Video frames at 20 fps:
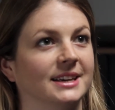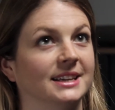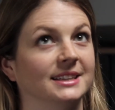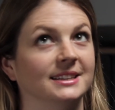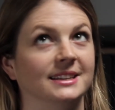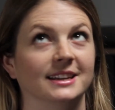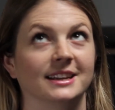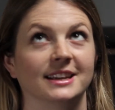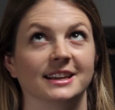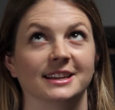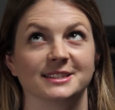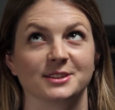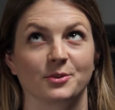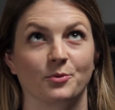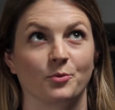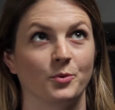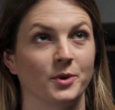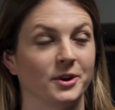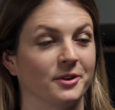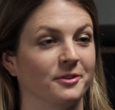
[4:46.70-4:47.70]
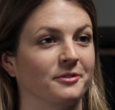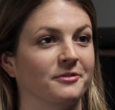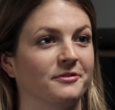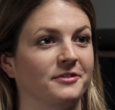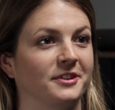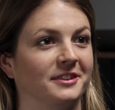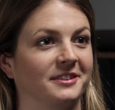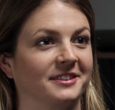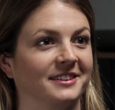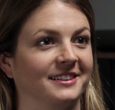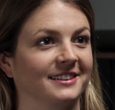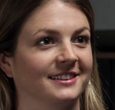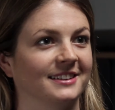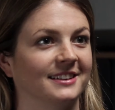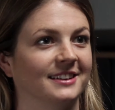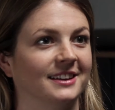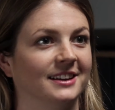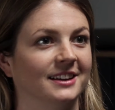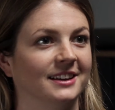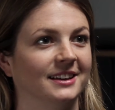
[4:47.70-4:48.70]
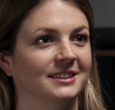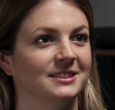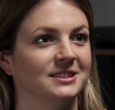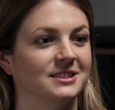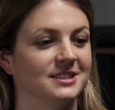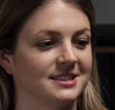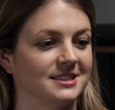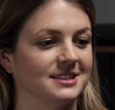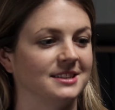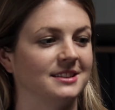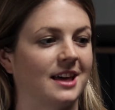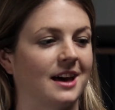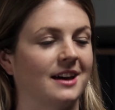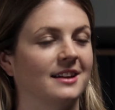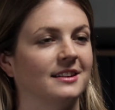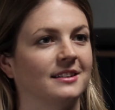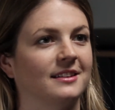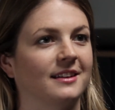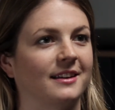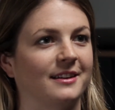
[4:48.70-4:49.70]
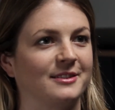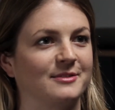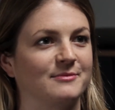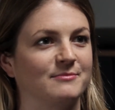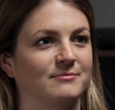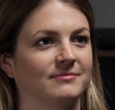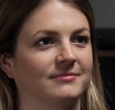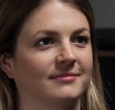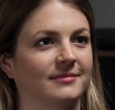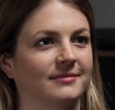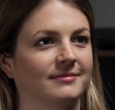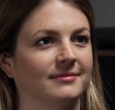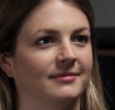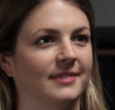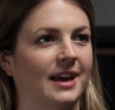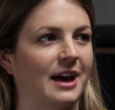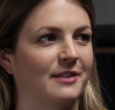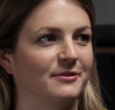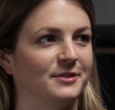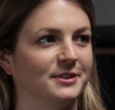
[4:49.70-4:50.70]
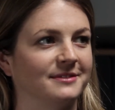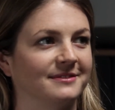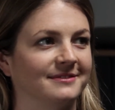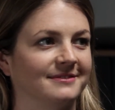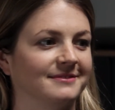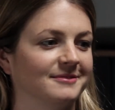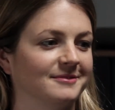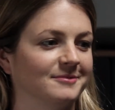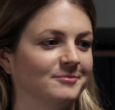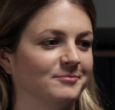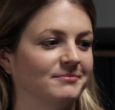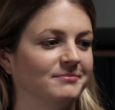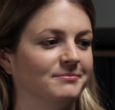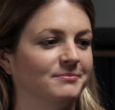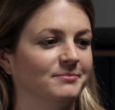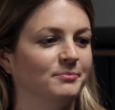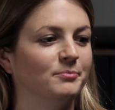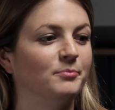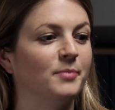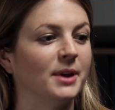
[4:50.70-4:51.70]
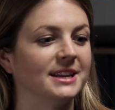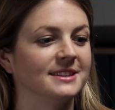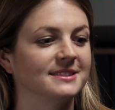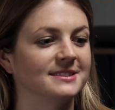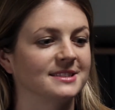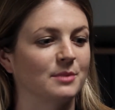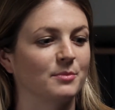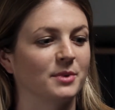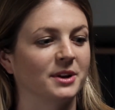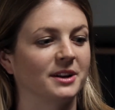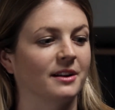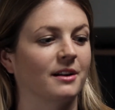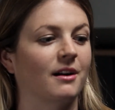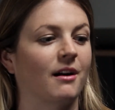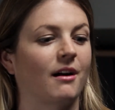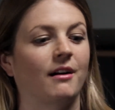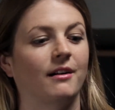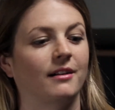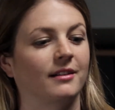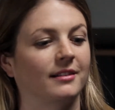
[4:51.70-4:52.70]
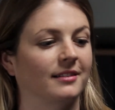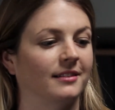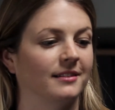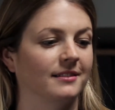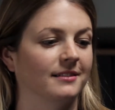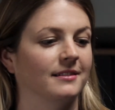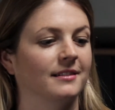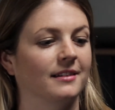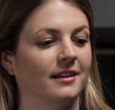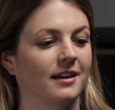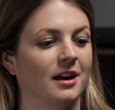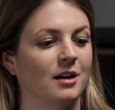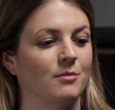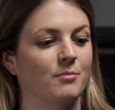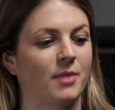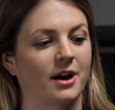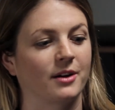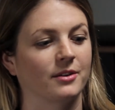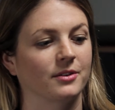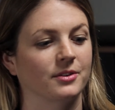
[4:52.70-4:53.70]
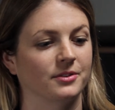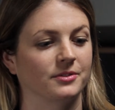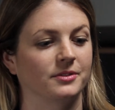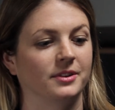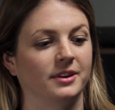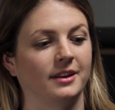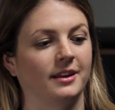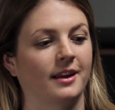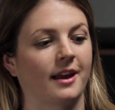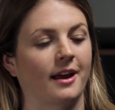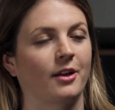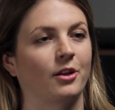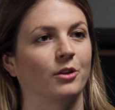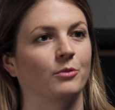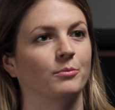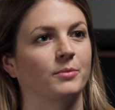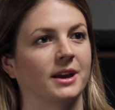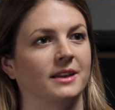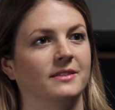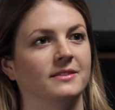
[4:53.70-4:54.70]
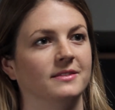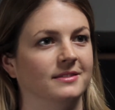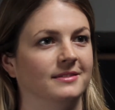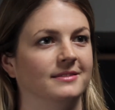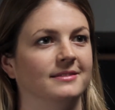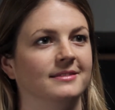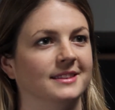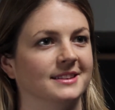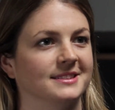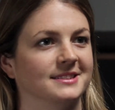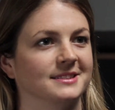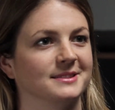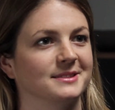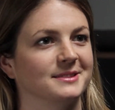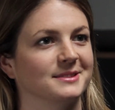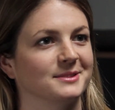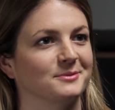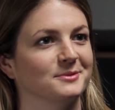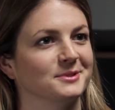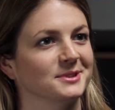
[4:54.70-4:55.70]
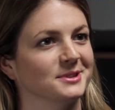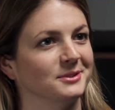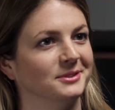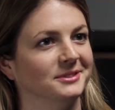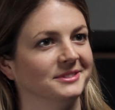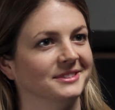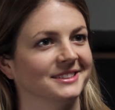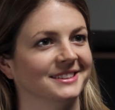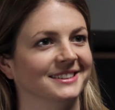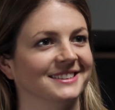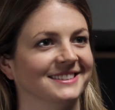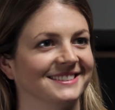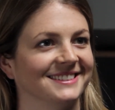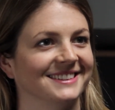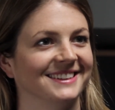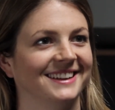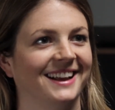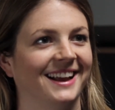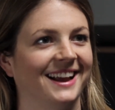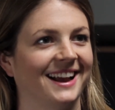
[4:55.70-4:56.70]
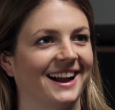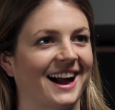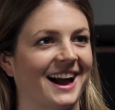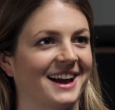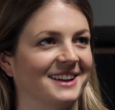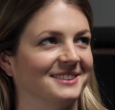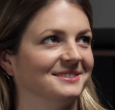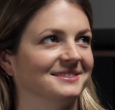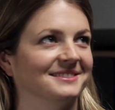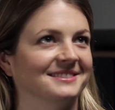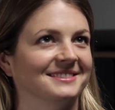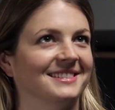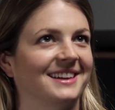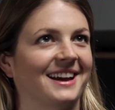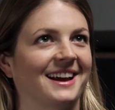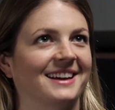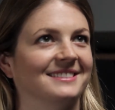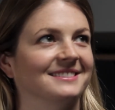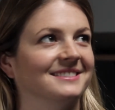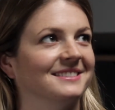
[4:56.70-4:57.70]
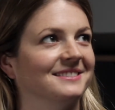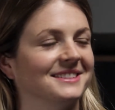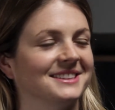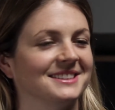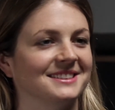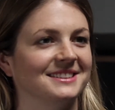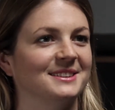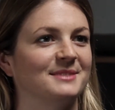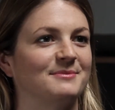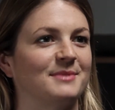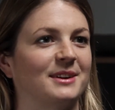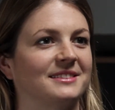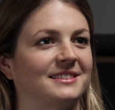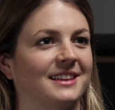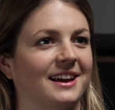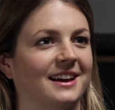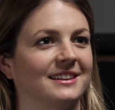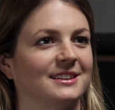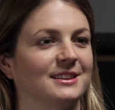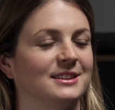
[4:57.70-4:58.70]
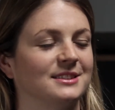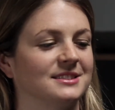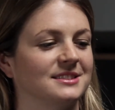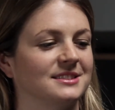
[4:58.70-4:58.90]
And it's a weird feeling to see that. Having been somebody to call about her needing help, and this is the result. I don't know what to think about that.